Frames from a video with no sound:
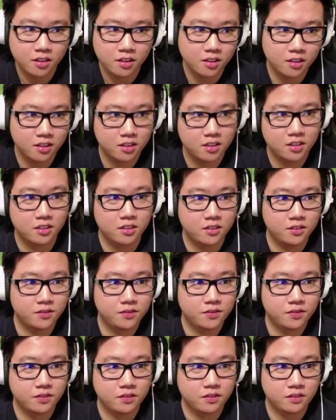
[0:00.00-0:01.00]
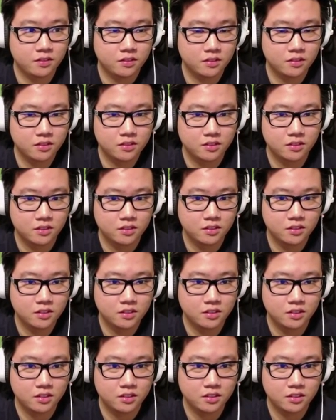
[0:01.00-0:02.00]

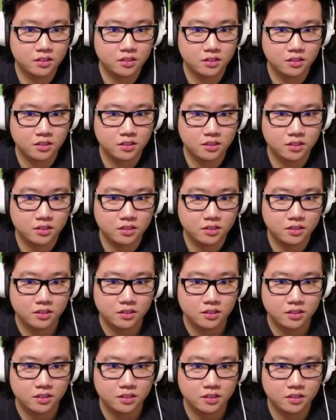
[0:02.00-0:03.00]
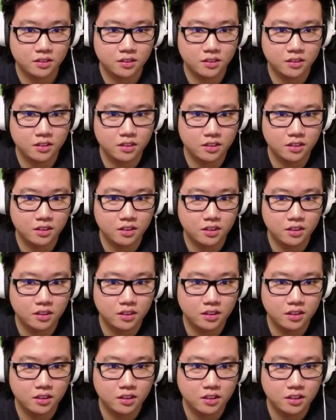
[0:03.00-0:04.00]

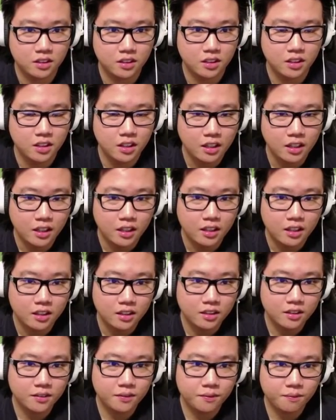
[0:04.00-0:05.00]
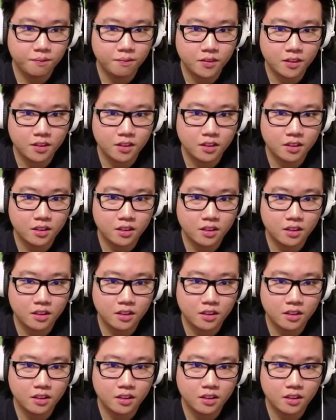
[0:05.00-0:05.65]
Nobody speaks.